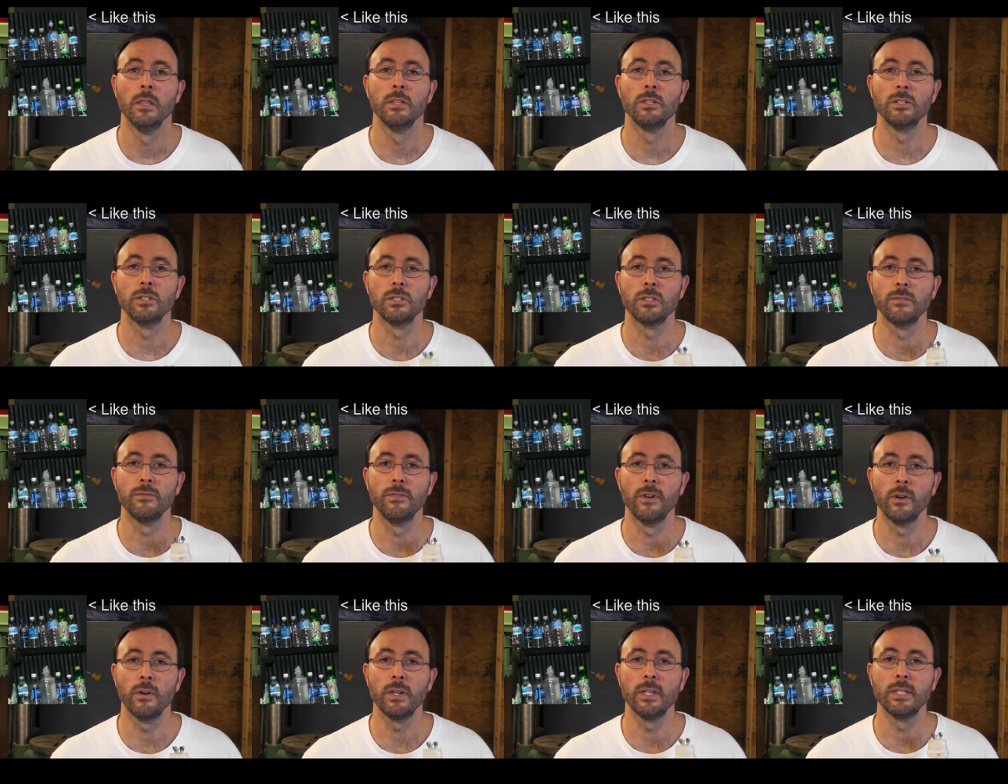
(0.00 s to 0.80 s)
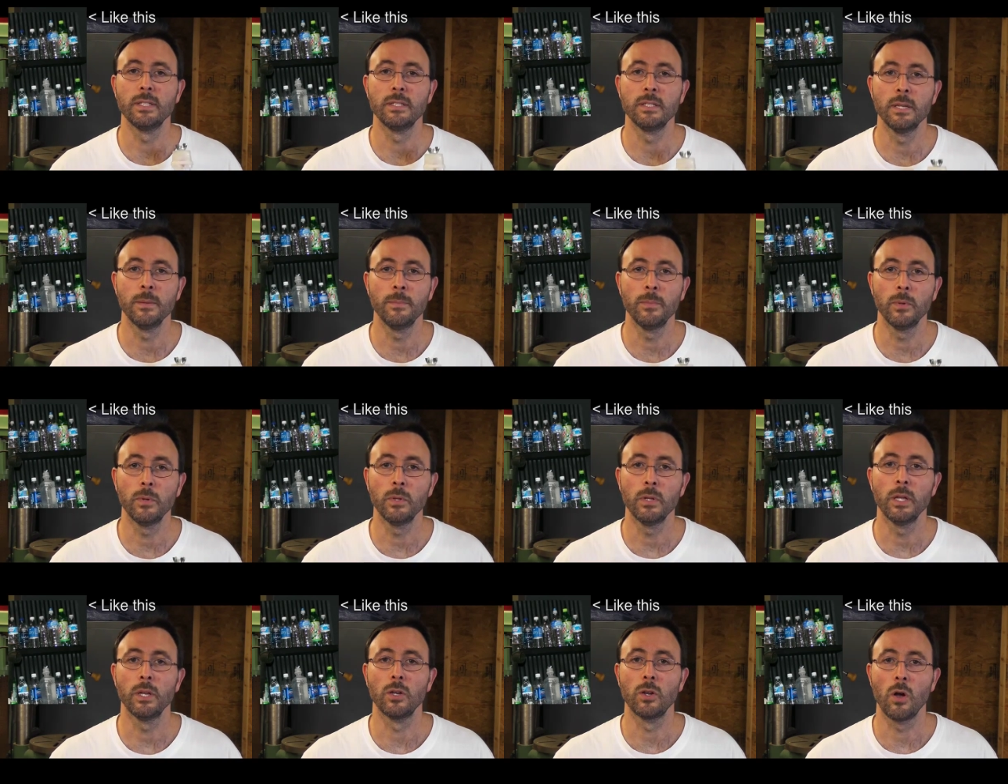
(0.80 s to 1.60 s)
This is a very
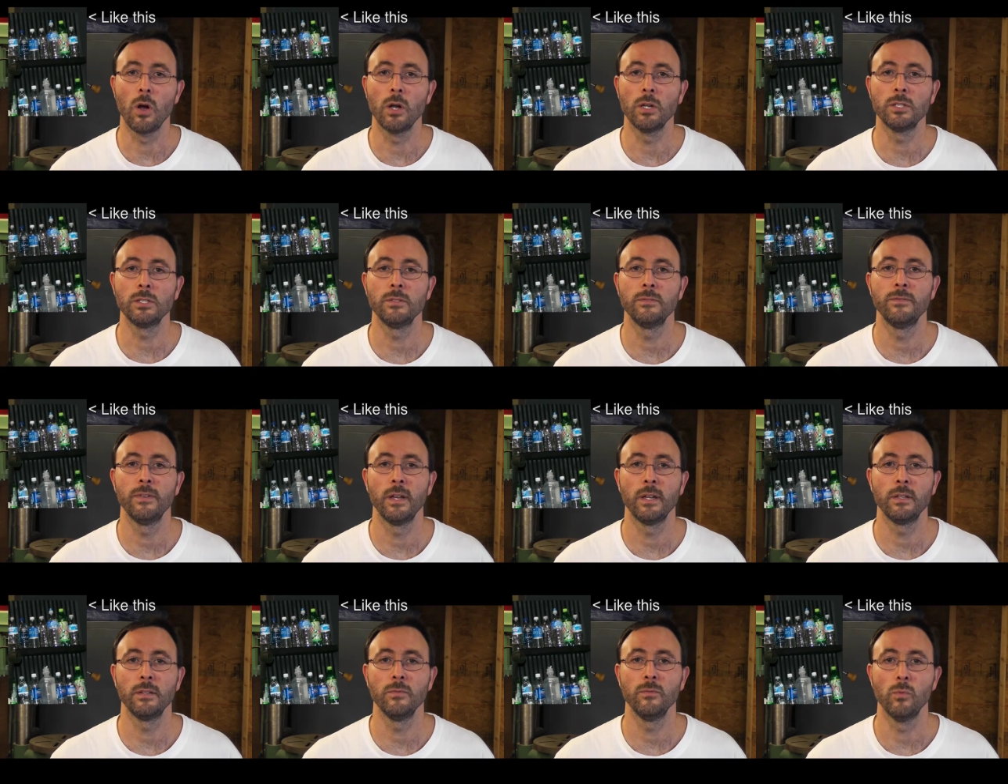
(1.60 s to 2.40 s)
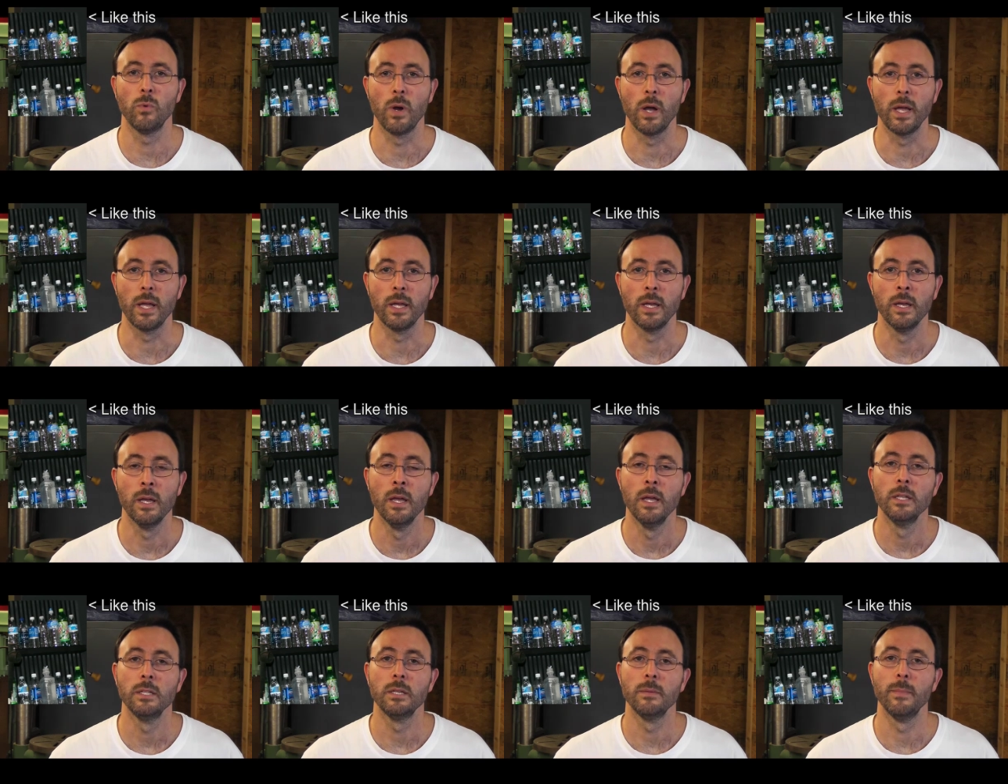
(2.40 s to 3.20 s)
simple and cost-effective way
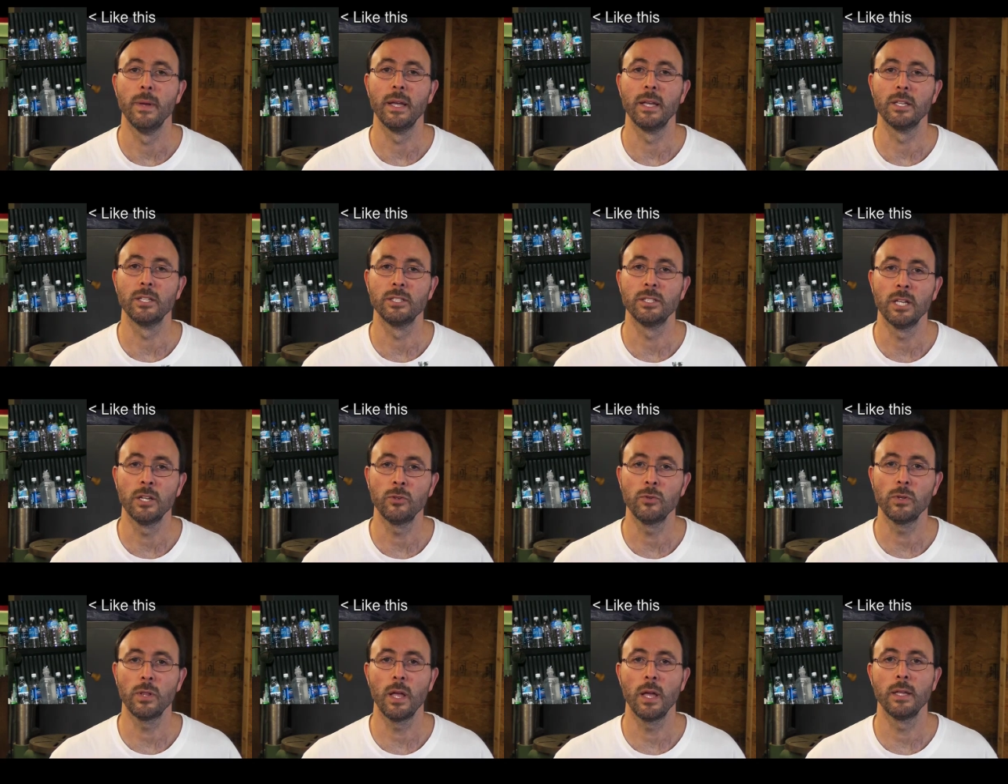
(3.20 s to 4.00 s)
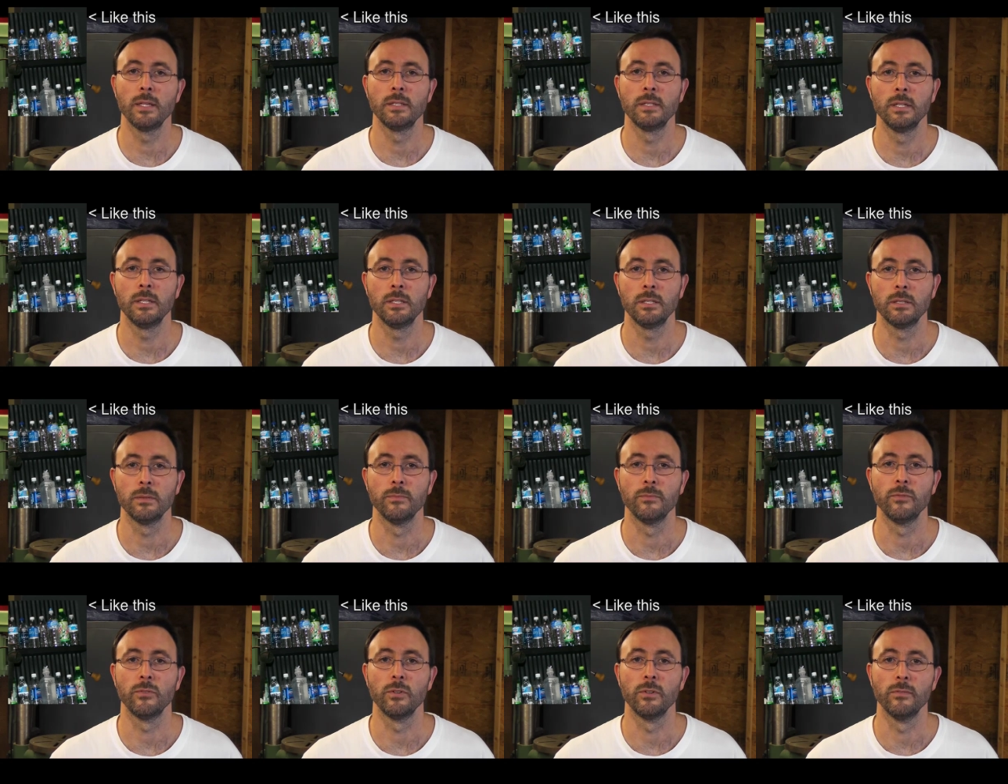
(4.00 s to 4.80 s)
to make a centralized
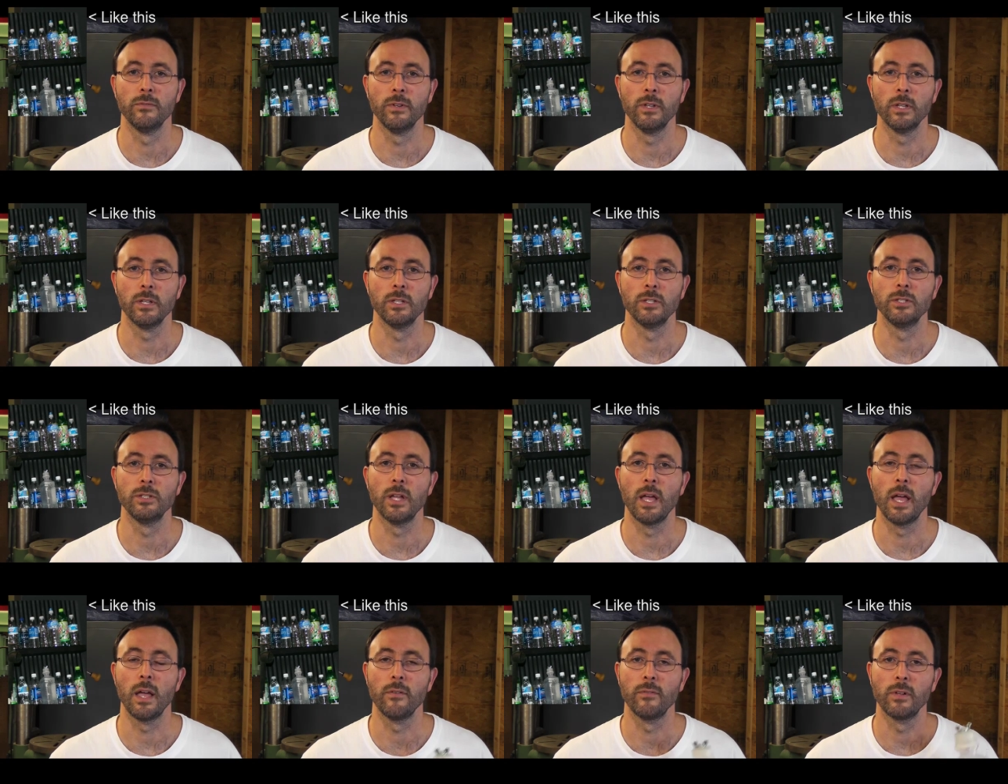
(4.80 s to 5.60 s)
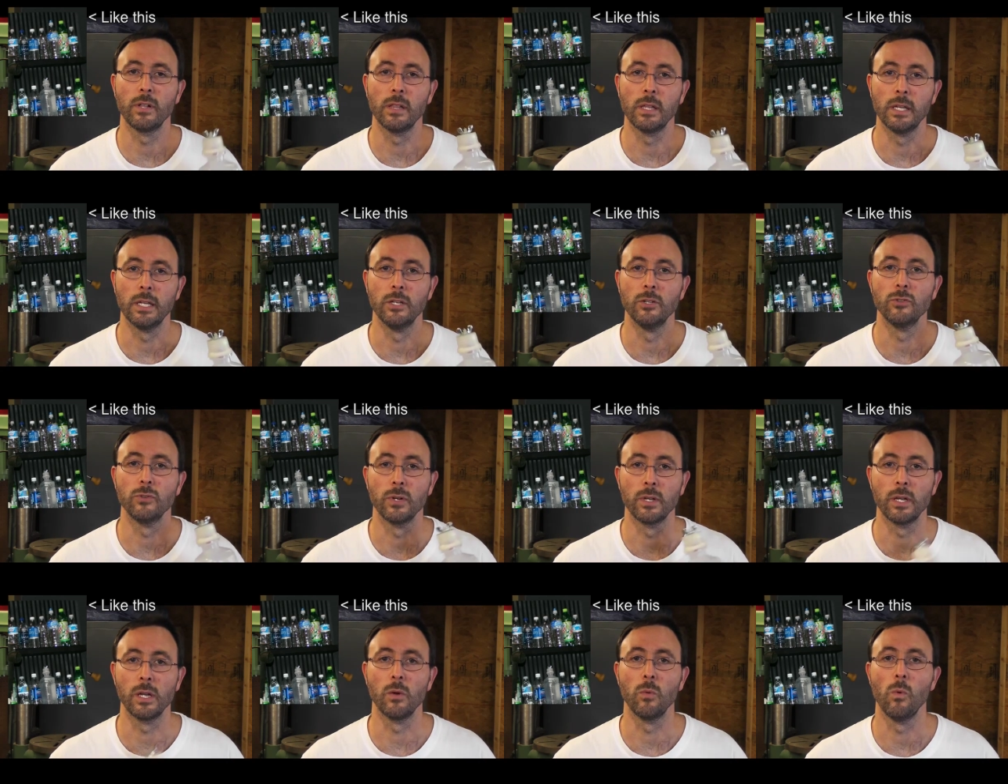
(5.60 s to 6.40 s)
system for a village to have clean
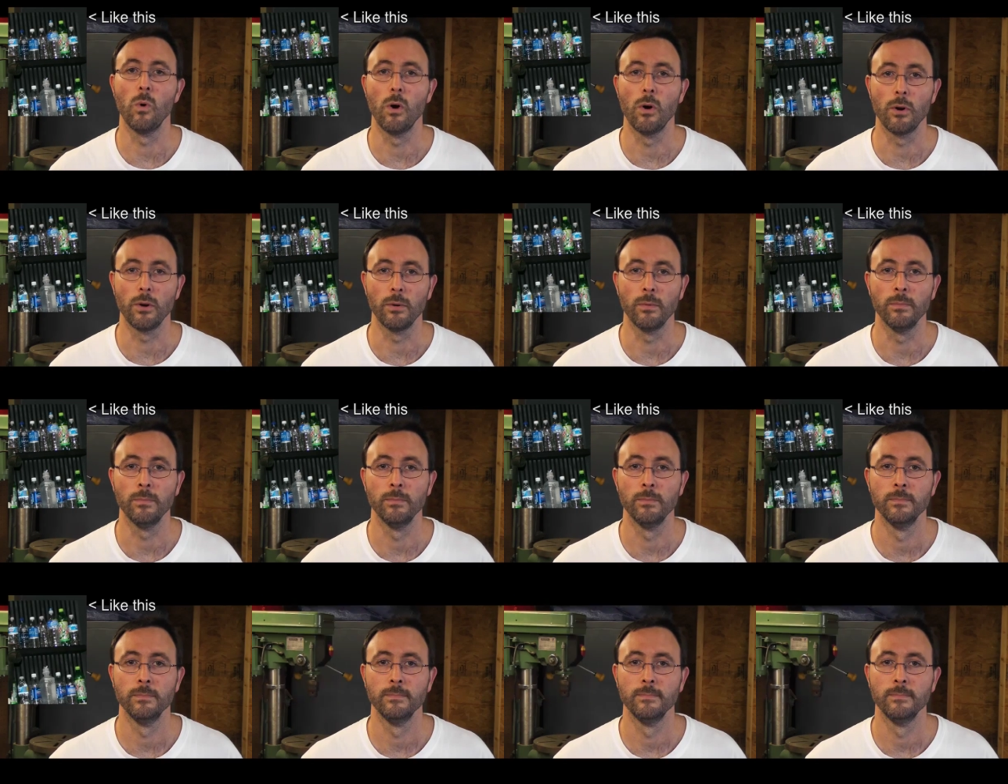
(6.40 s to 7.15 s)
drinking water.